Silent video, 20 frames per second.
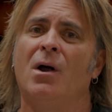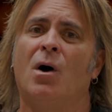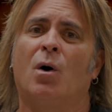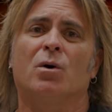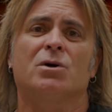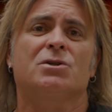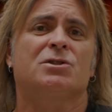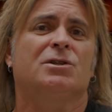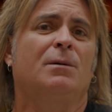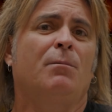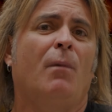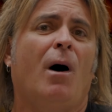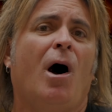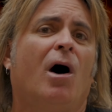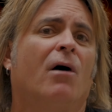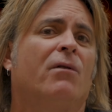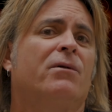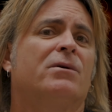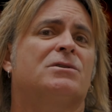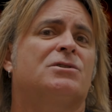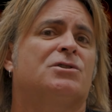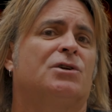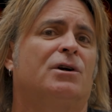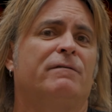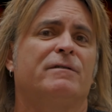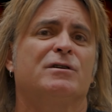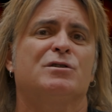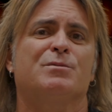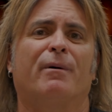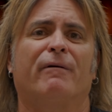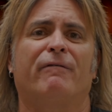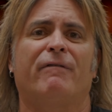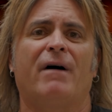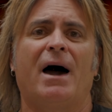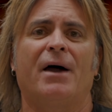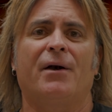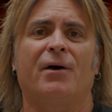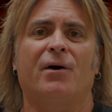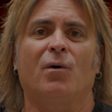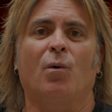or some other service
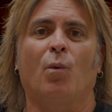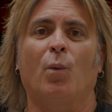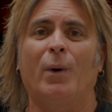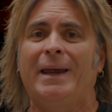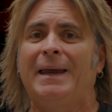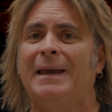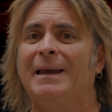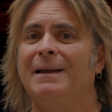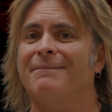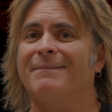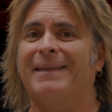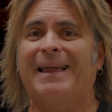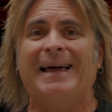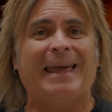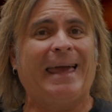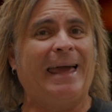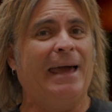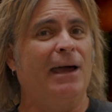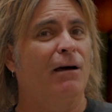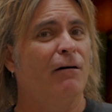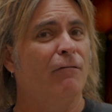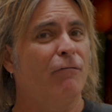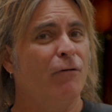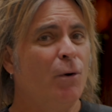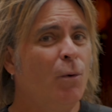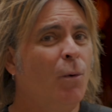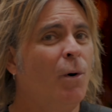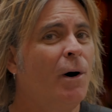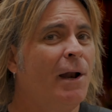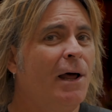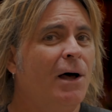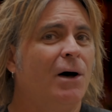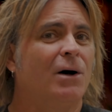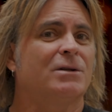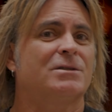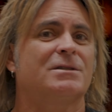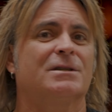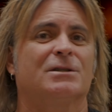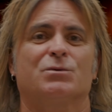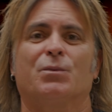provider, we, like everyone
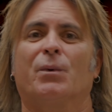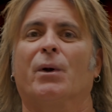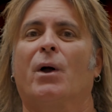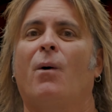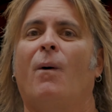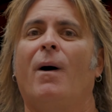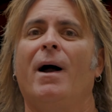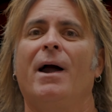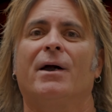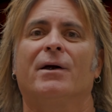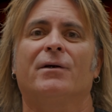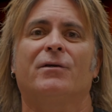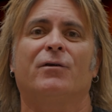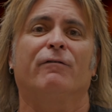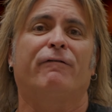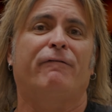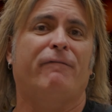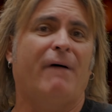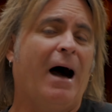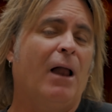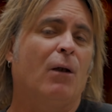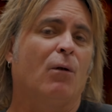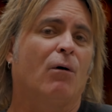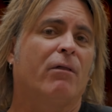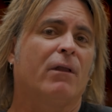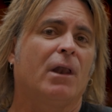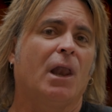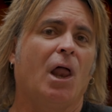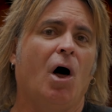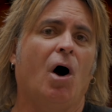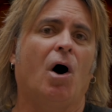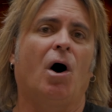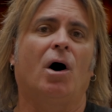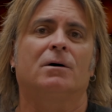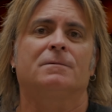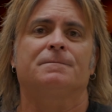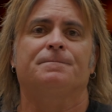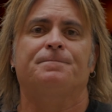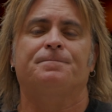else, is required to follow the law.